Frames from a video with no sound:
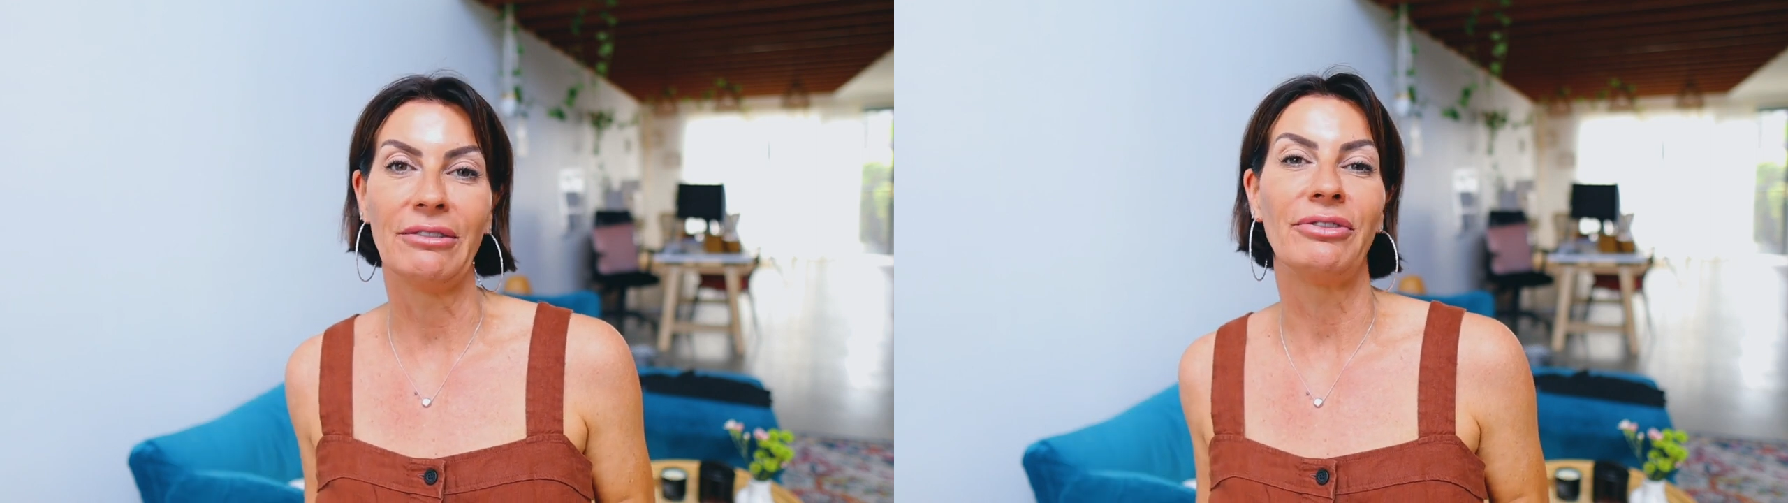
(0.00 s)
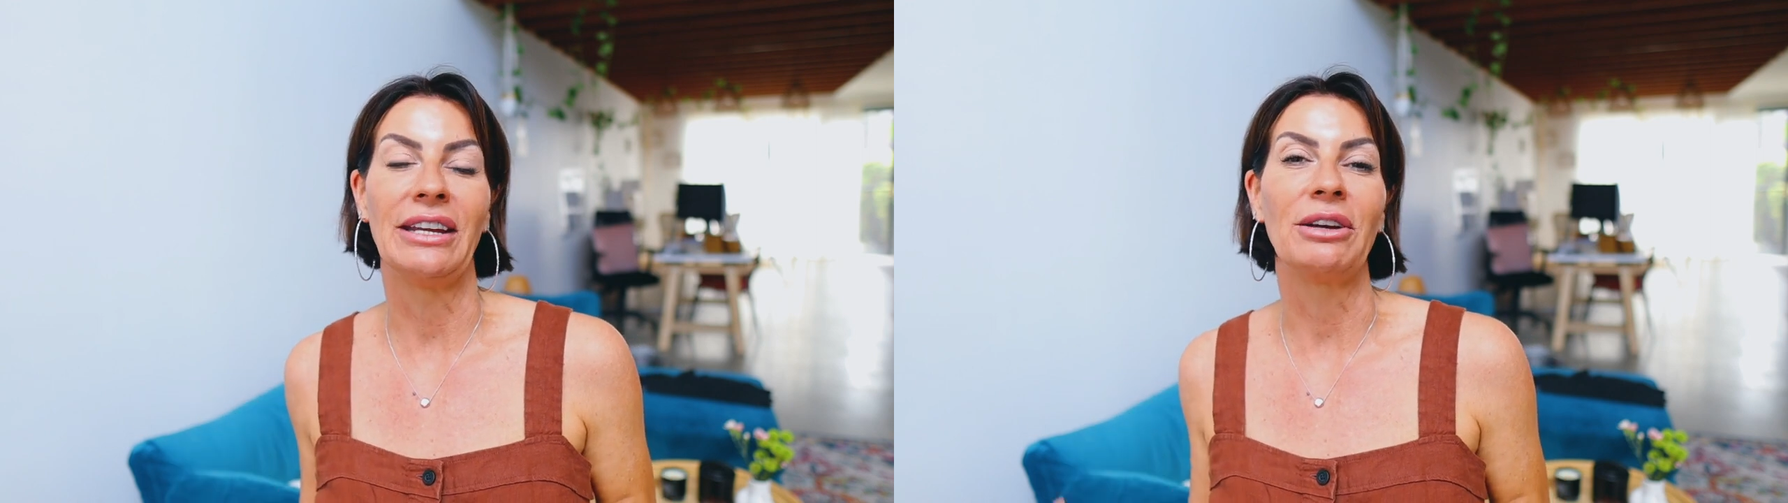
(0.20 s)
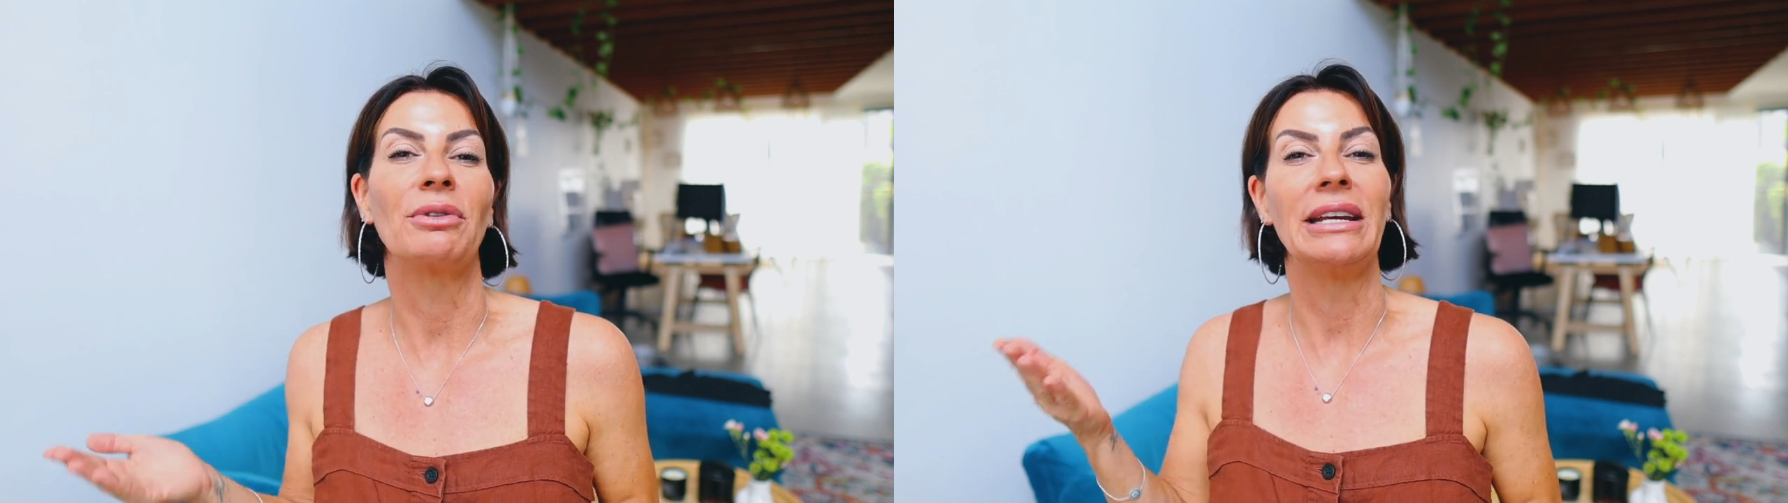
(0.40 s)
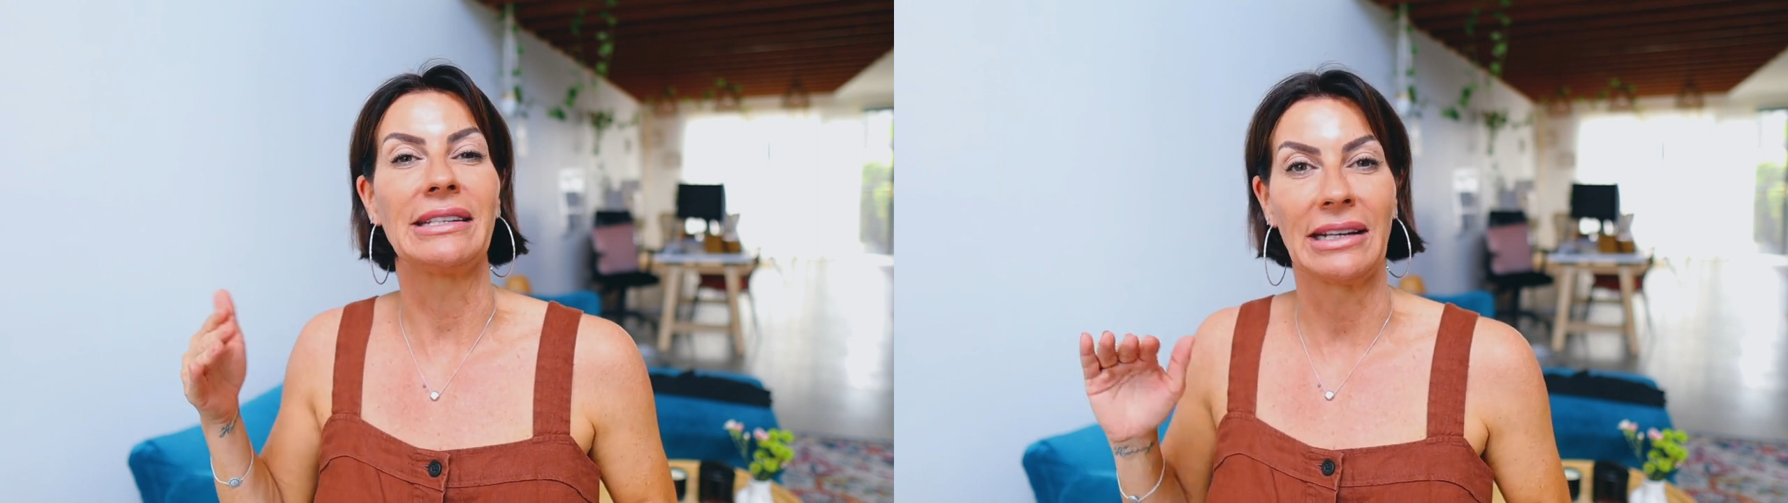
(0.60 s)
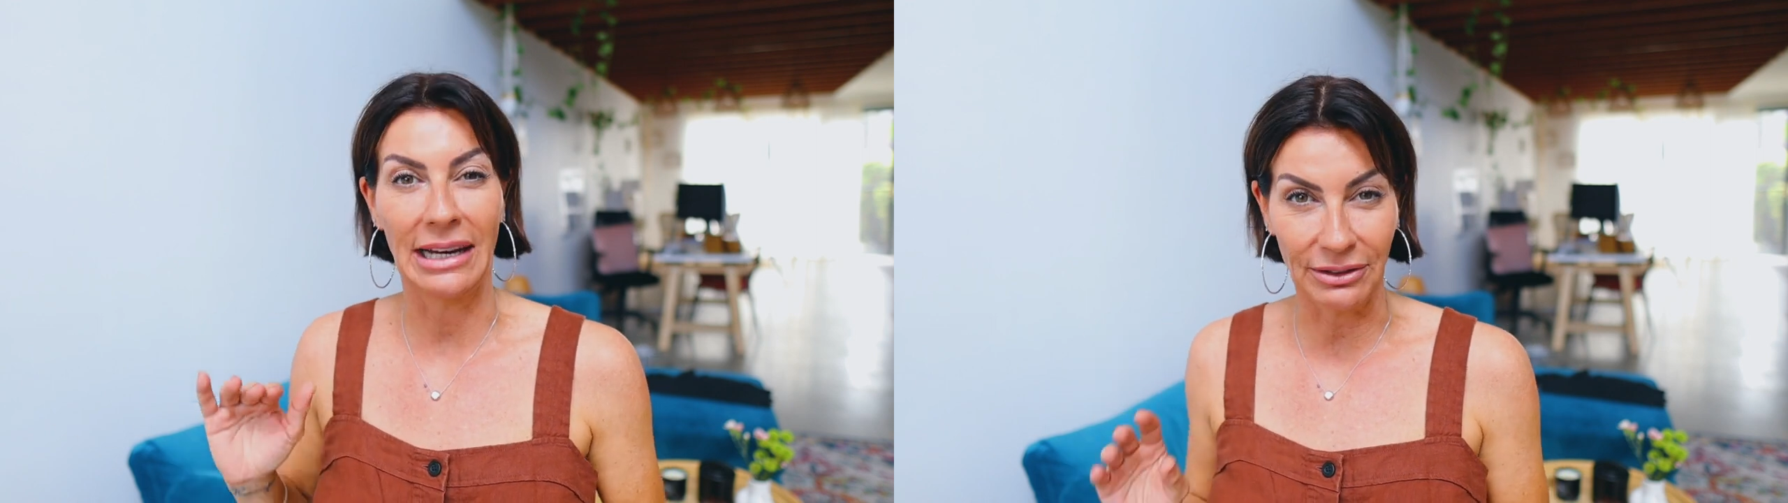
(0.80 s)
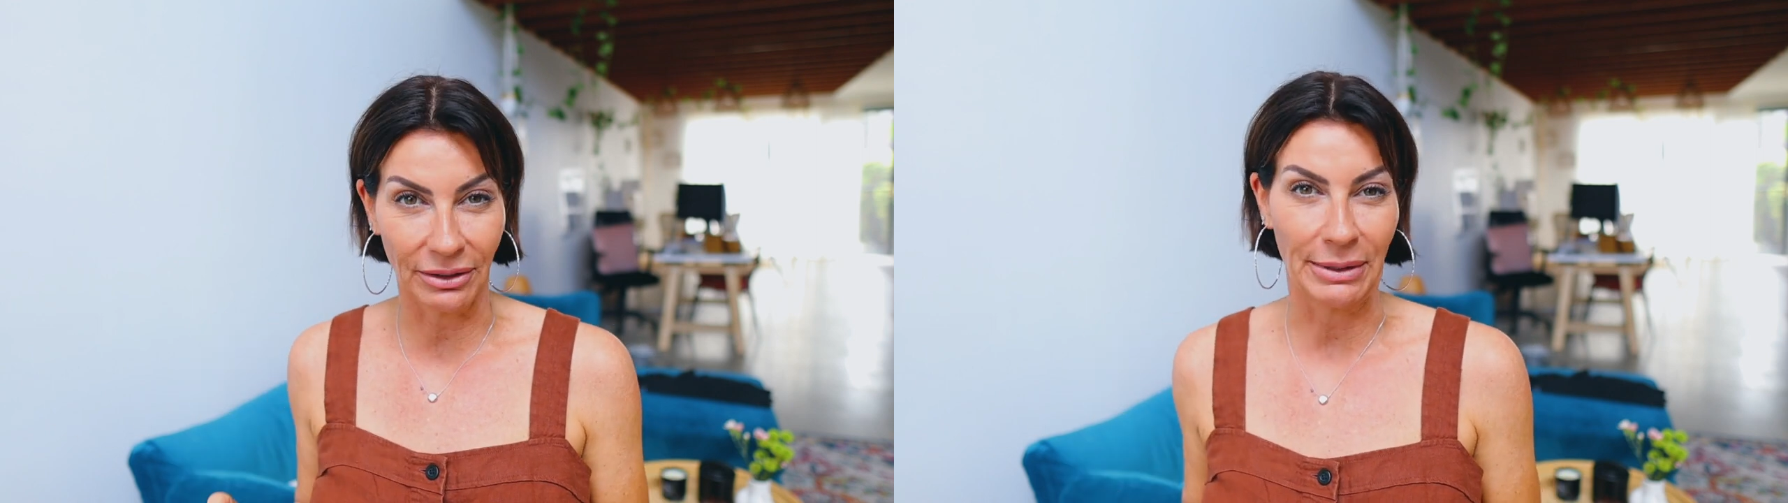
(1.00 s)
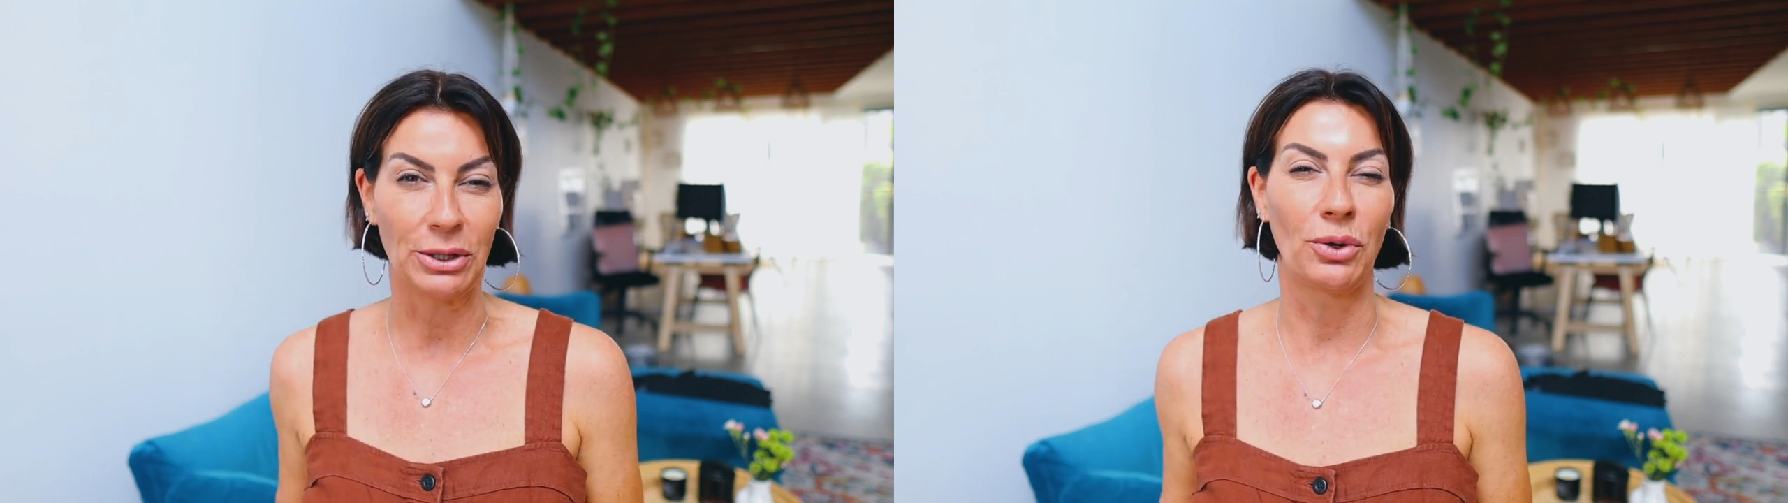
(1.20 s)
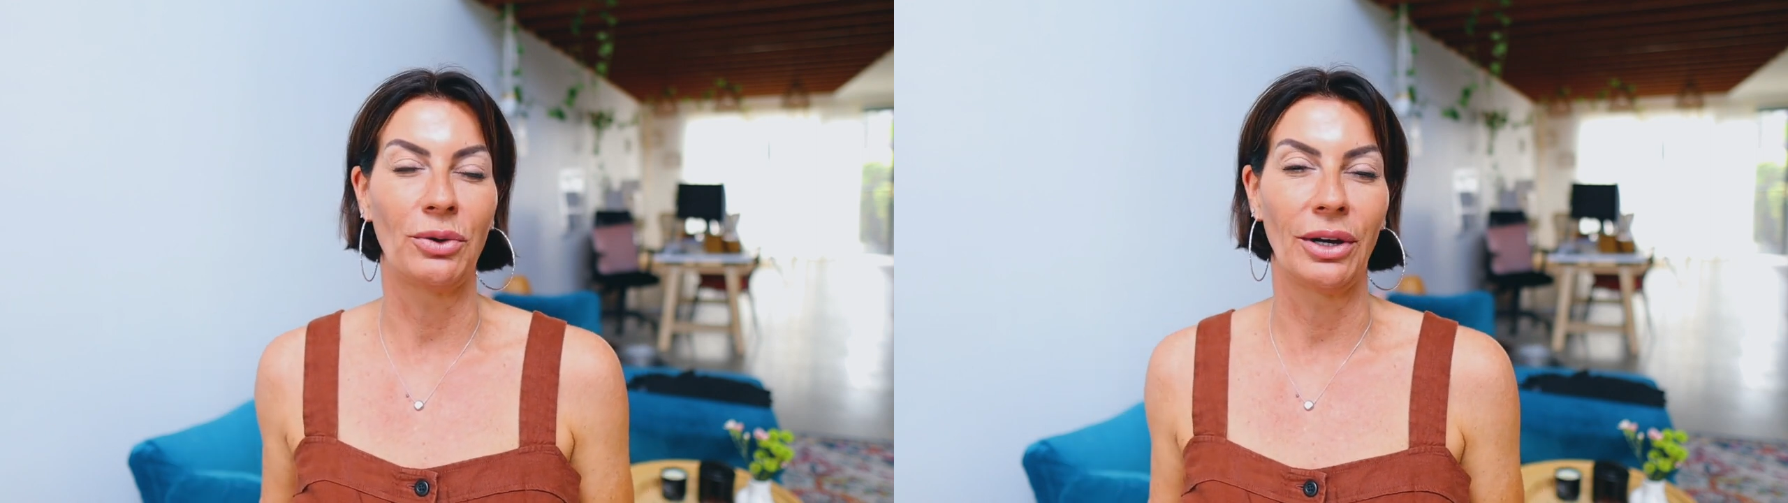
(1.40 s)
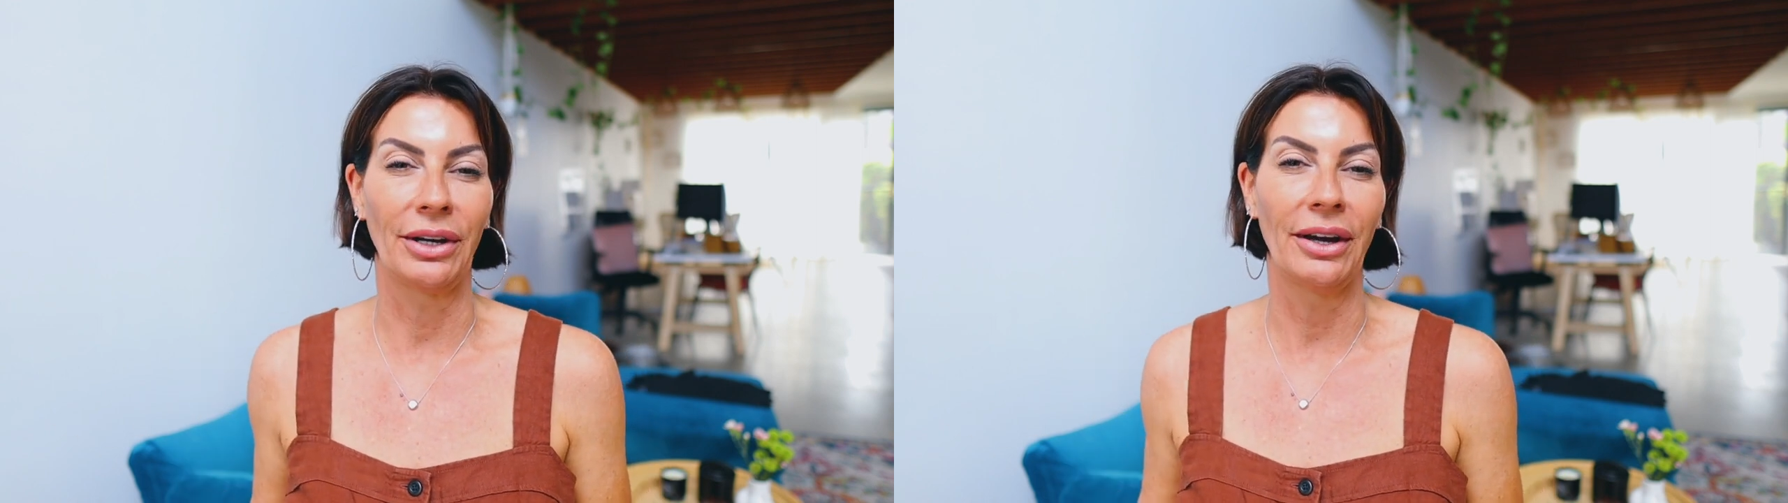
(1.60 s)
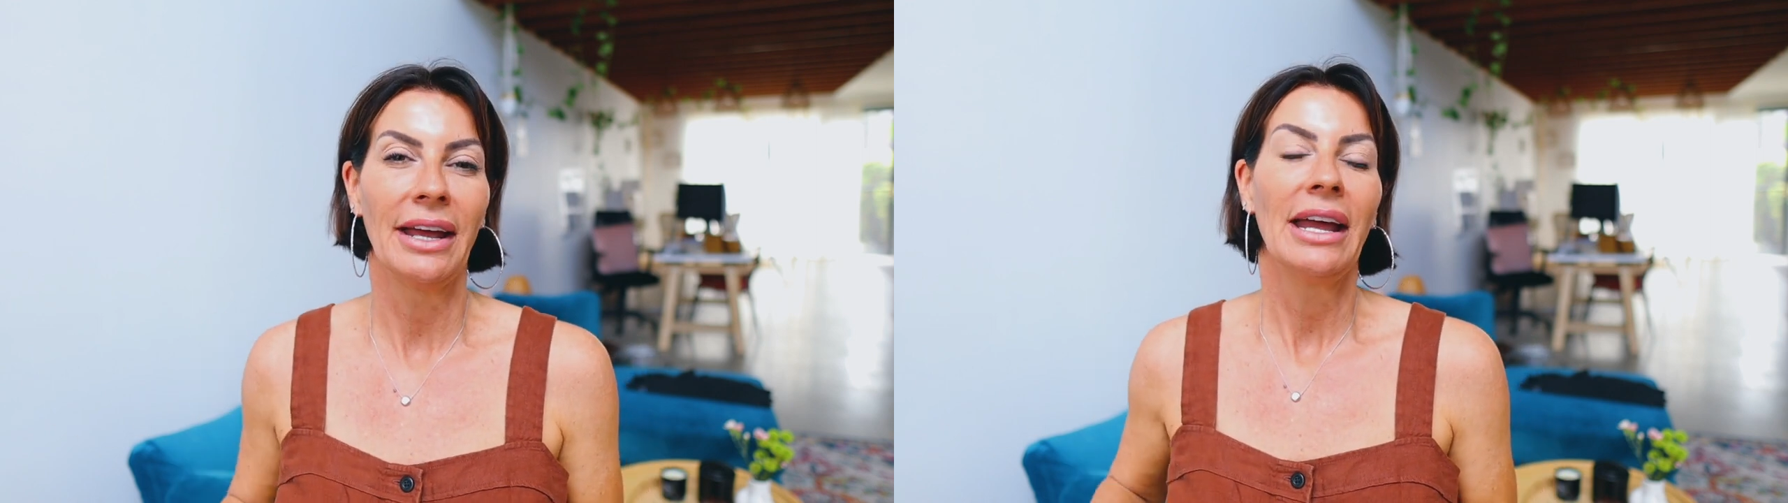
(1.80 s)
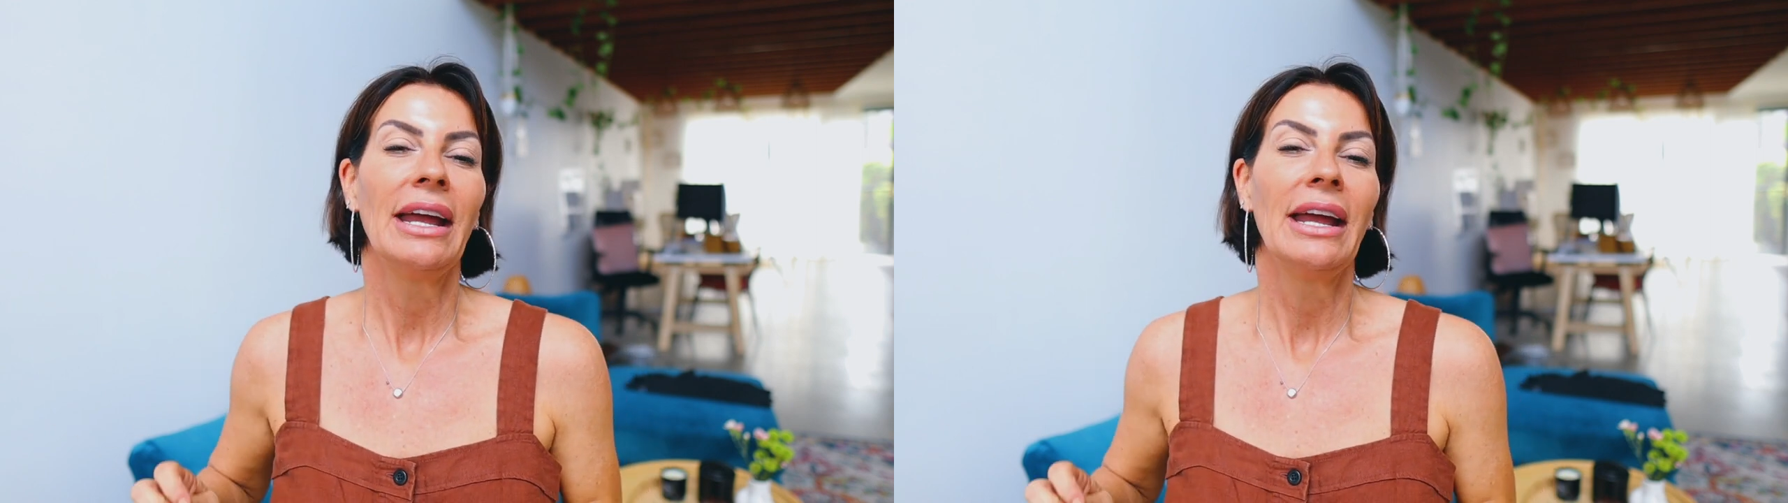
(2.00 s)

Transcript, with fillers: evening when it's a little bit cooler.